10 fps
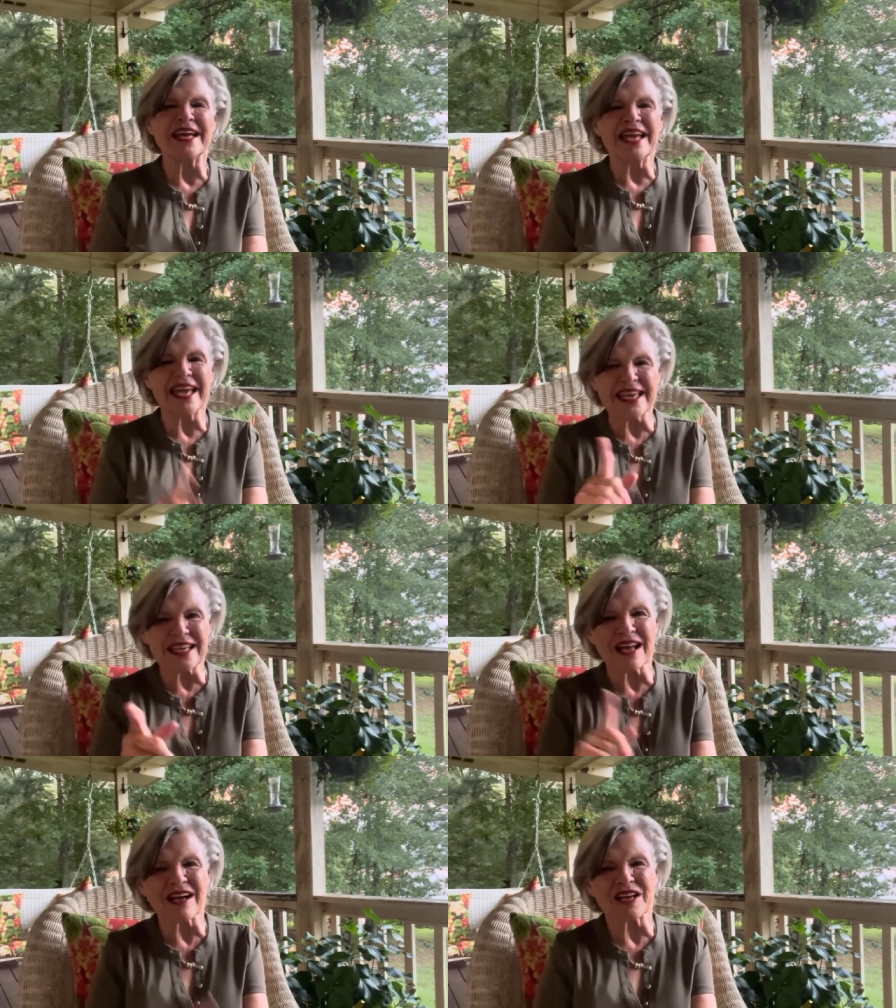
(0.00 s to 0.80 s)
He
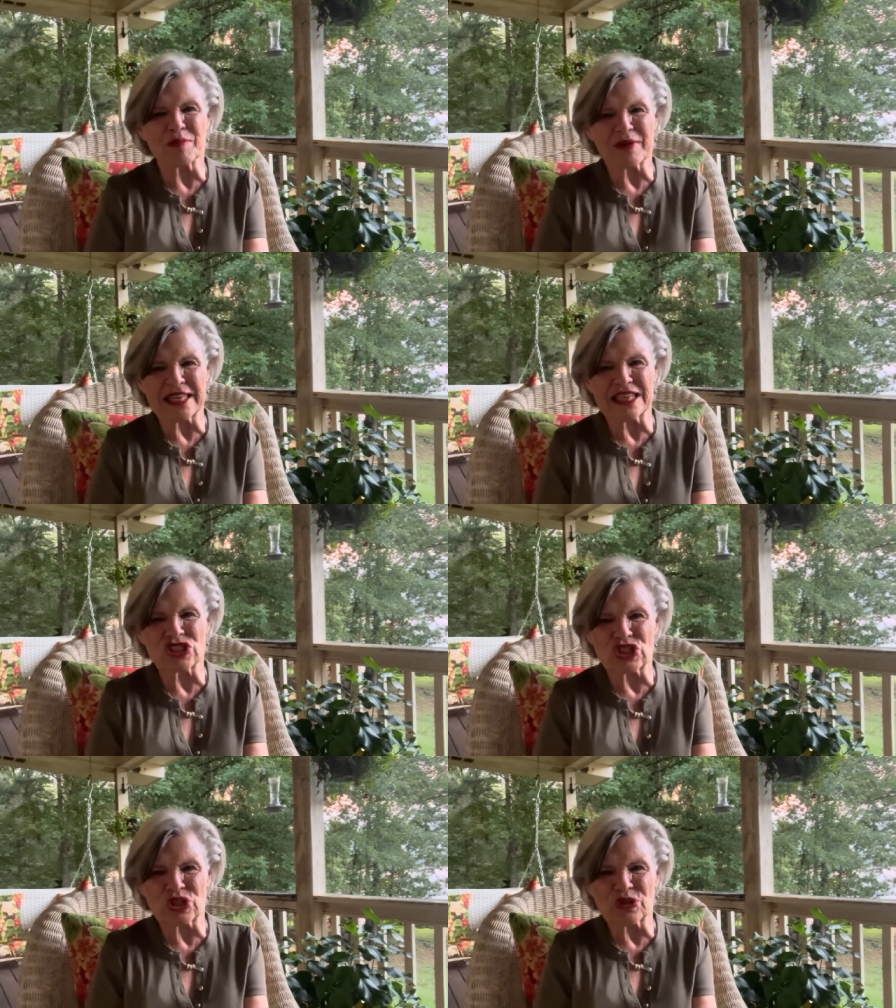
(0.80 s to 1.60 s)
cannot come
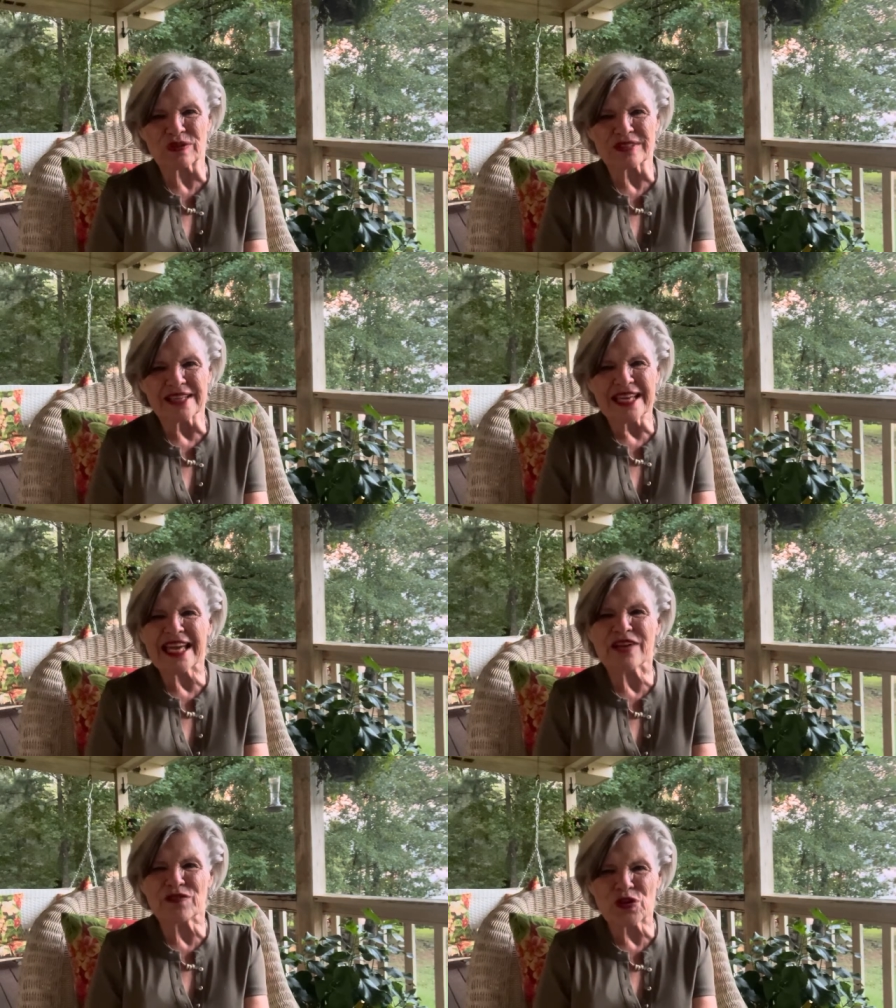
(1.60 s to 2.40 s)
against you
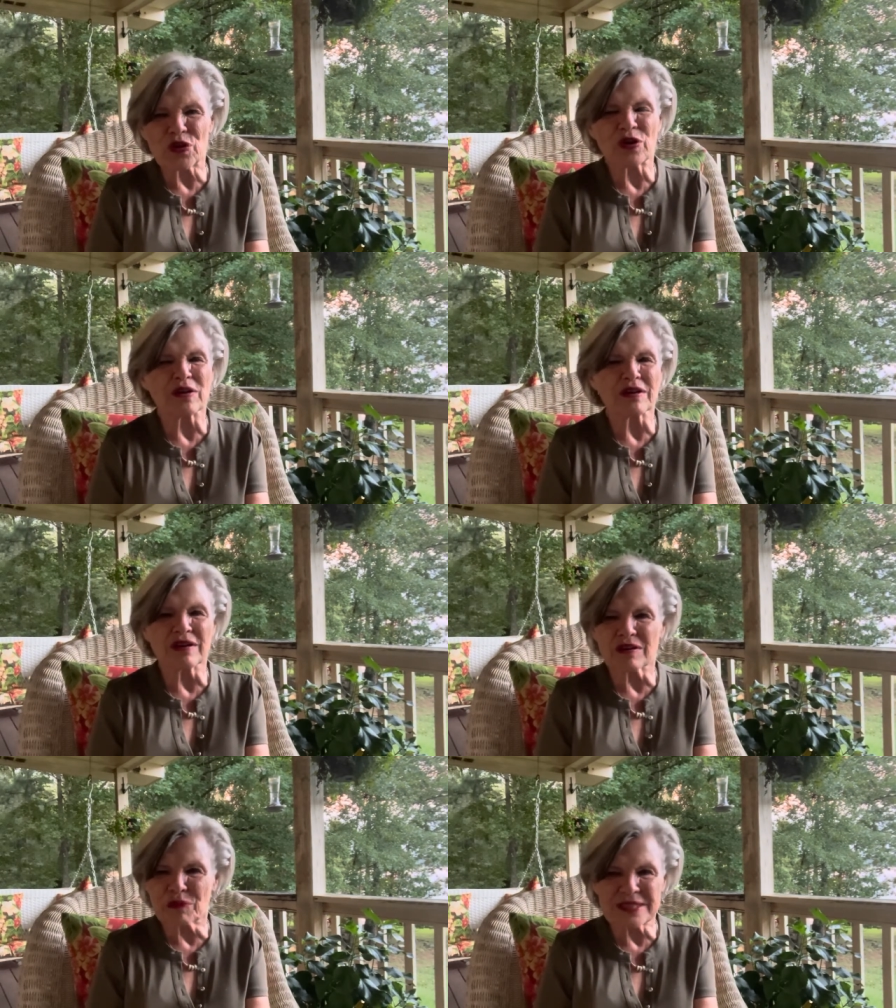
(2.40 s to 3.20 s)
if you're
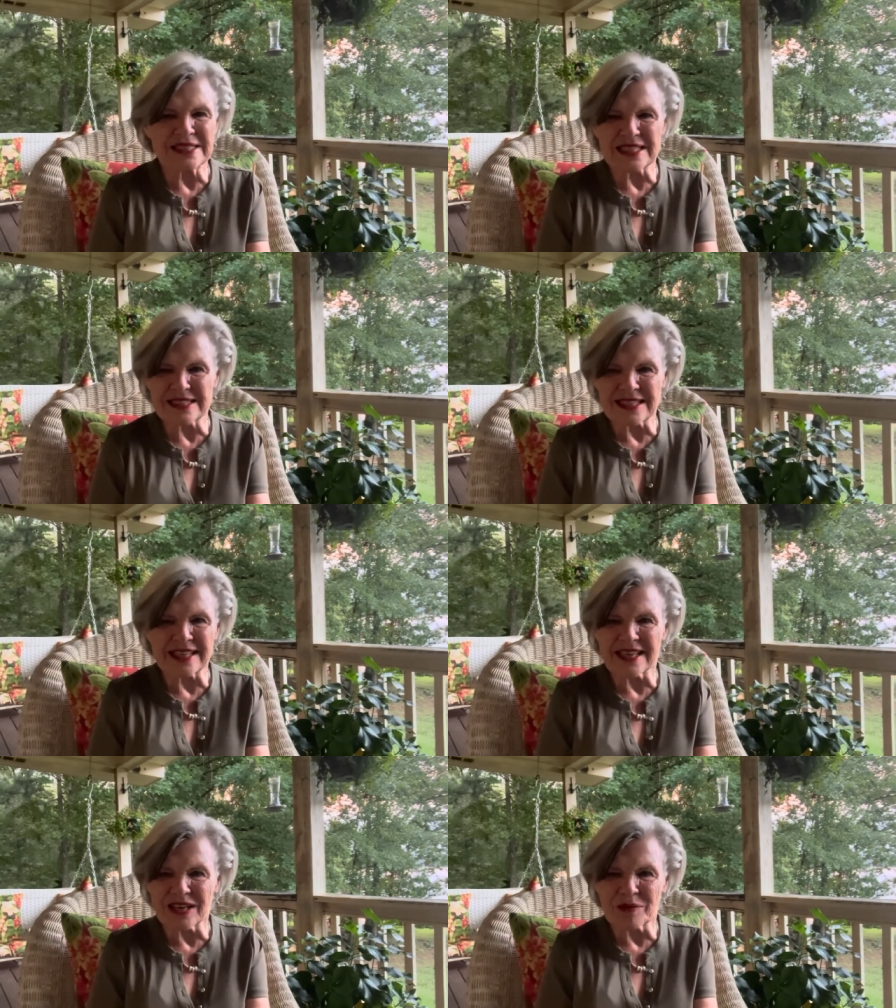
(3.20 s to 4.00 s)
resisting
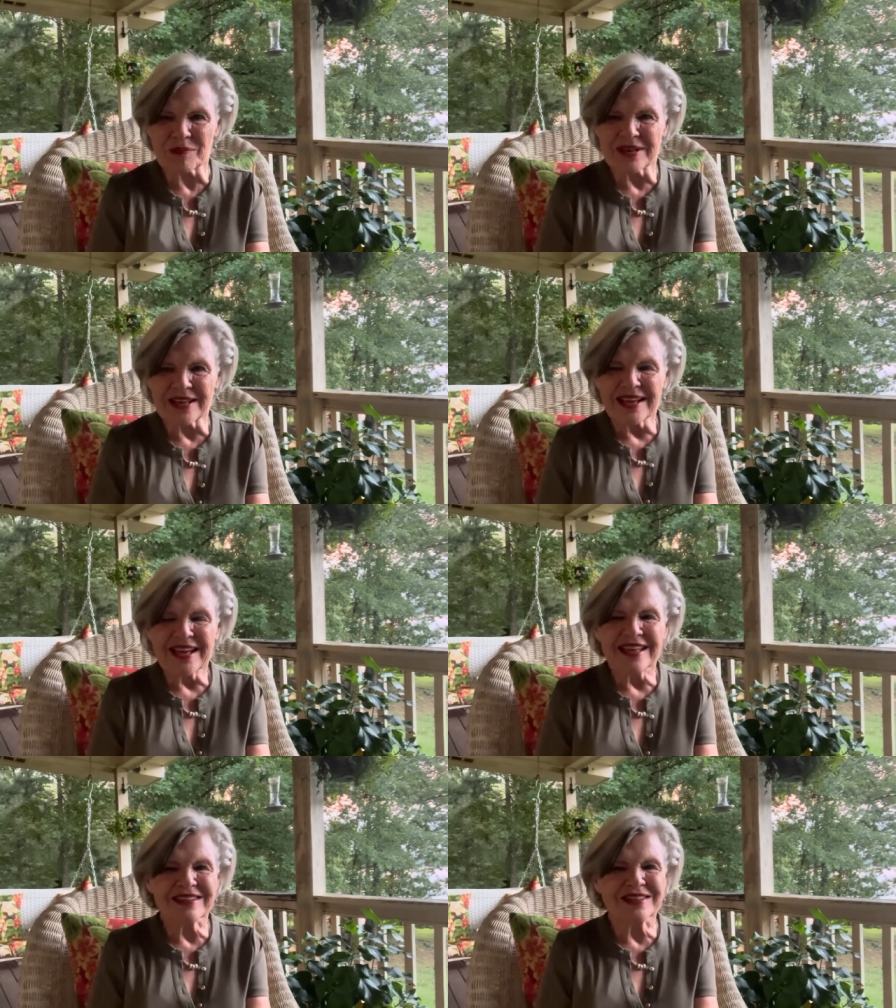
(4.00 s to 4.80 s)
Him.
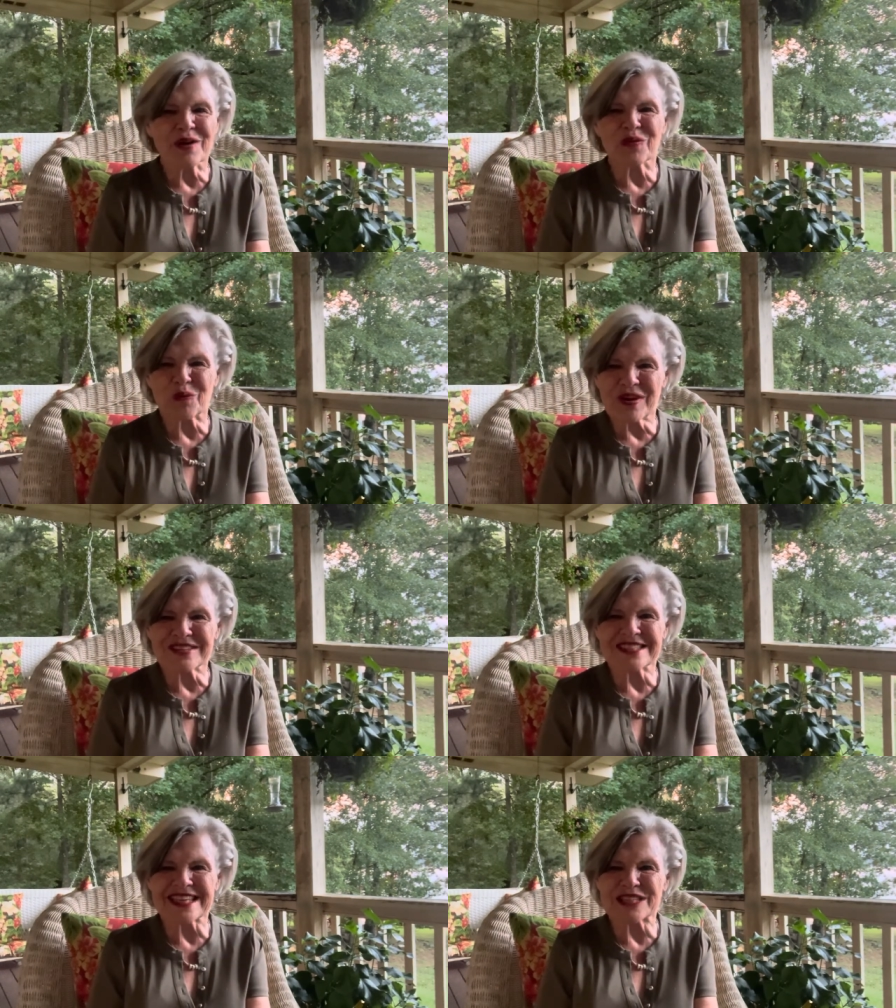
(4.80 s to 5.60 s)
No, the word
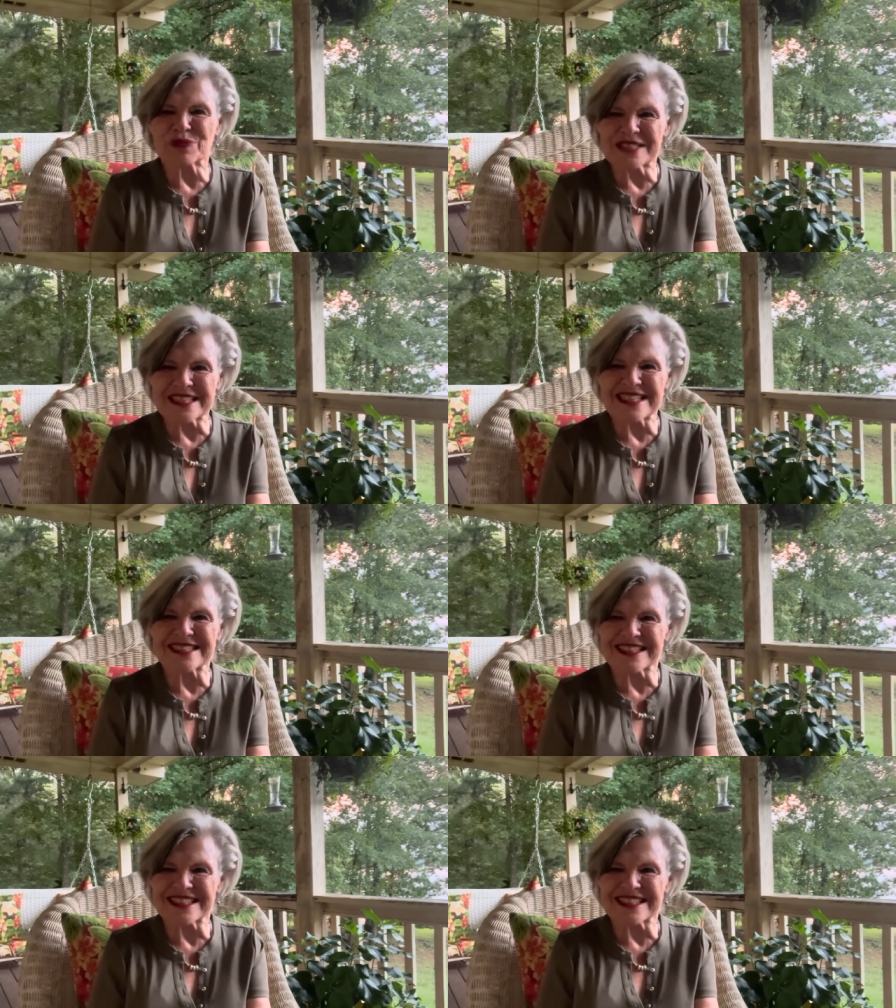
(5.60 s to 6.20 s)
says resist the